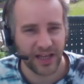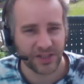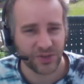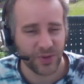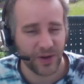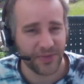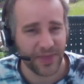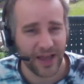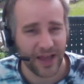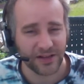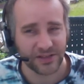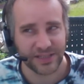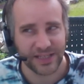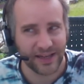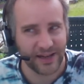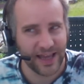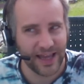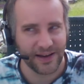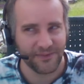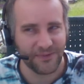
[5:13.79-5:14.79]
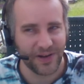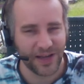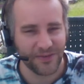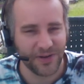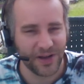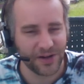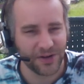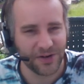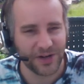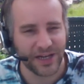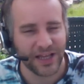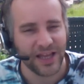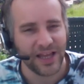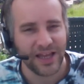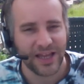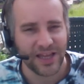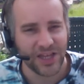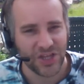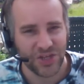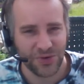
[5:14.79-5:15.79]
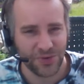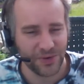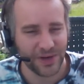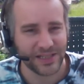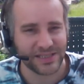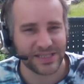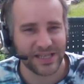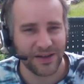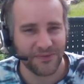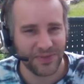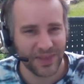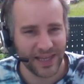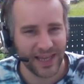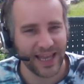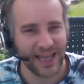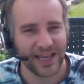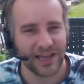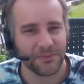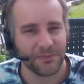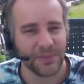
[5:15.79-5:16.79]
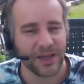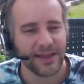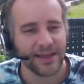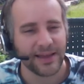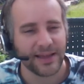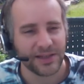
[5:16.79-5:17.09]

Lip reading: 12,500 units of the game